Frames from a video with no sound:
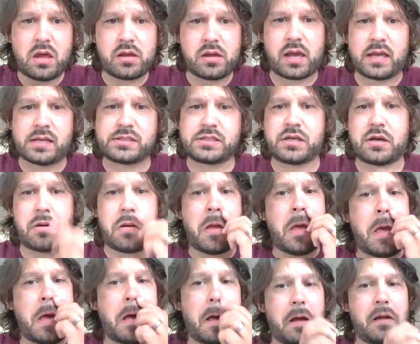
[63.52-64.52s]
Okay, so
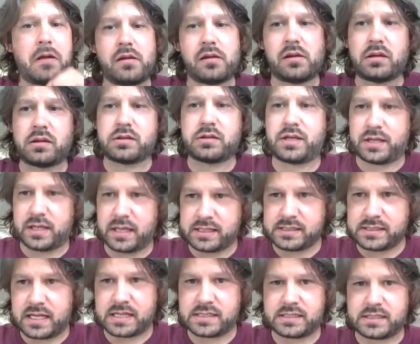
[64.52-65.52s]

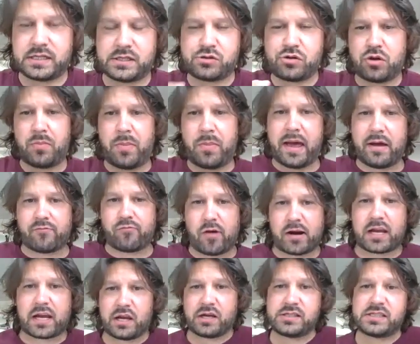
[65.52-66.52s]
today's lesson is all about
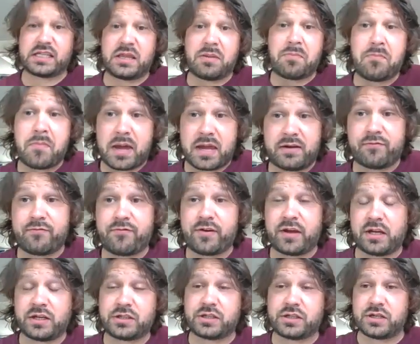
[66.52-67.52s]
recognizing the main
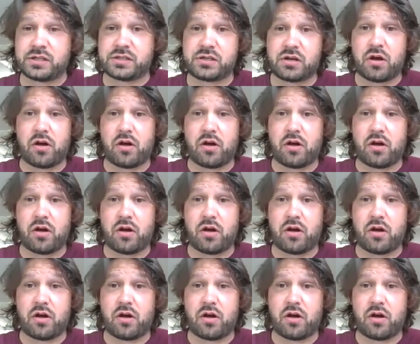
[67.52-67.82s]
features